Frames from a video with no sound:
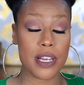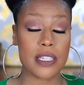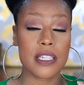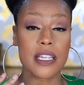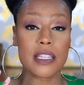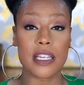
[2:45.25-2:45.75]

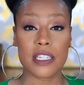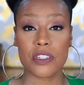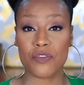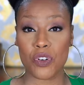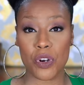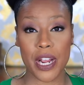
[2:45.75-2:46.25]
scent
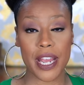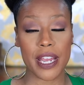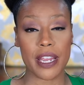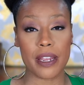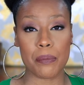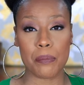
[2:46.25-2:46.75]
that's for
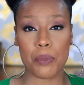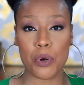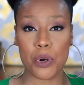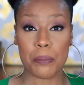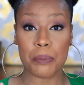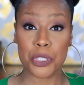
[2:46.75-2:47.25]
a
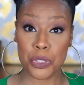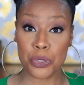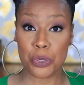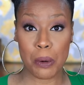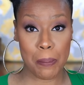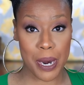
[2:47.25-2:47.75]
more
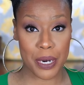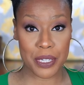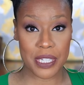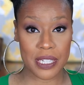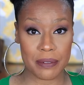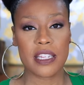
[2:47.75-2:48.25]
mature
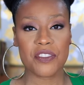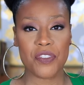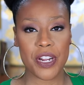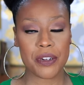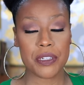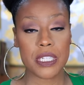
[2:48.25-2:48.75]
person. This
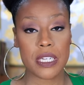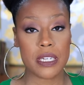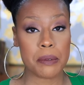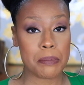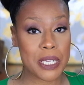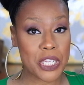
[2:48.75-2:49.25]
fragrance
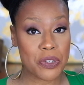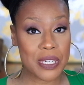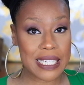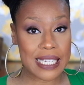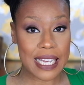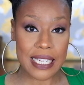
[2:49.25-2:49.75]
could be
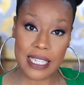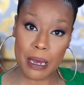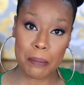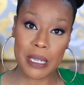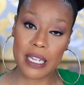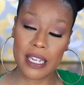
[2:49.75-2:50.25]
unisex, I
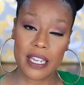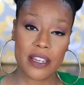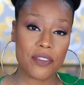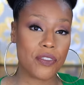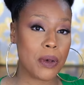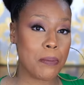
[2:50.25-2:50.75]

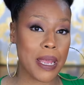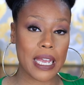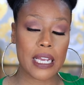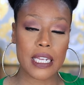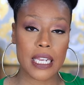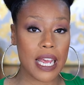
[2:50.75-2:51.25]
believe. A man
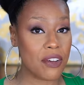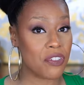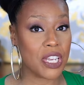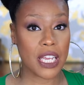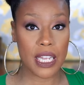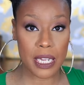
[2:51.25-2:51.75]
could
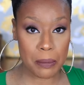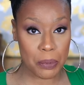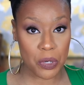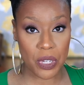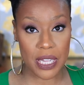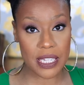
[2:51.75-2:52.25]
definitely
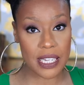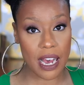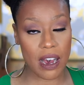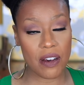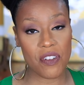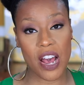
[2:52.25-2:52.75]
pull this
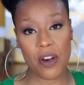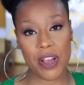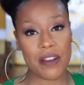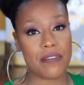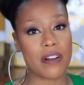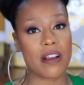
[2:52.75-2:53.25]
off.
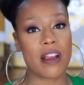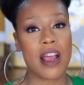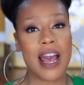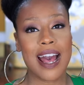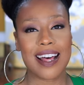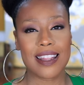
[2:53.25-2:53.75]
However,
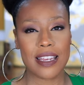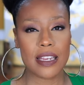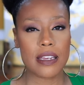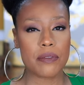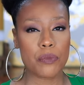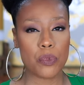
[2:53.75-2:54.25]
I think
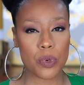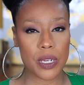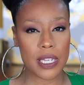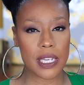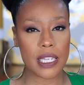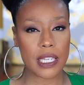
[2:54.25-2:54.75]
it
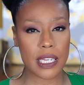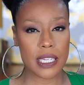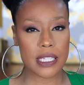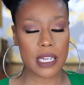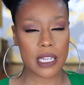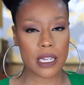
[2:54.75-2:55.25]
really
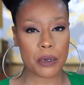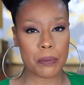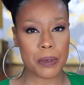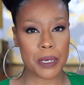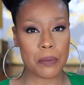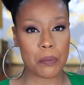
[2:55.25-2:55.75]
leans a little
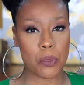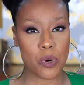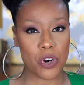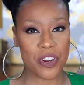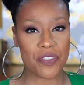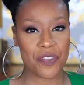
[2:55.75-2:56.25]
bit
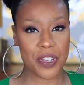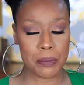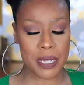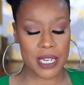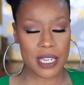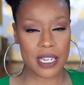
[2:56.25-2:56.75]
more
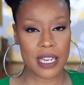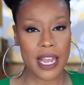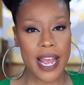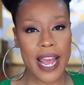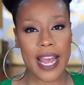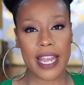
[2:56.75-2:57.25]
feminine.
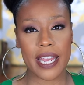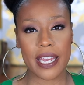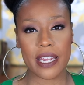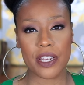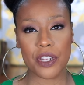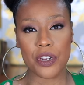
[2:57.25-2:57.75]

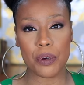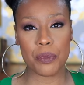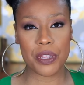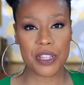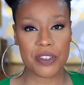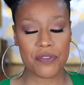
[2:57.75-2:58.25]
And you know,
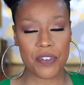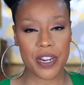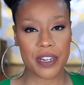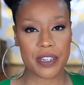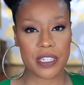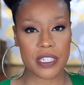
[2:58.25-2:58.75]
with this
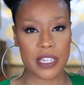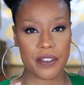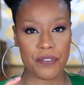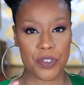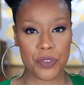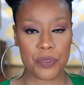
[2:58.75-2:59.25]
fragrance,
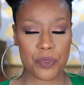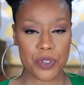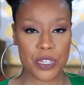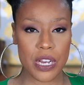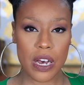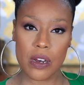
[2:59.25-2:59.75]
if you
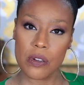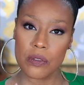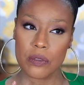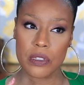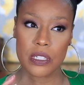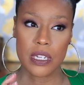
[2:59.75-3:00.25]

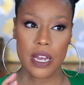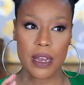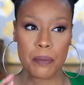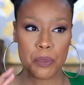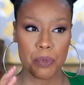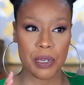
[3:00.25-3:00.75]
don't
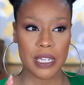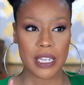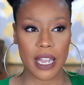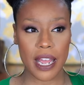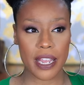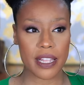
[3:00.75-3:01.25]
really
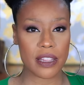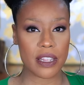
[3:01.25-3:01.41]
like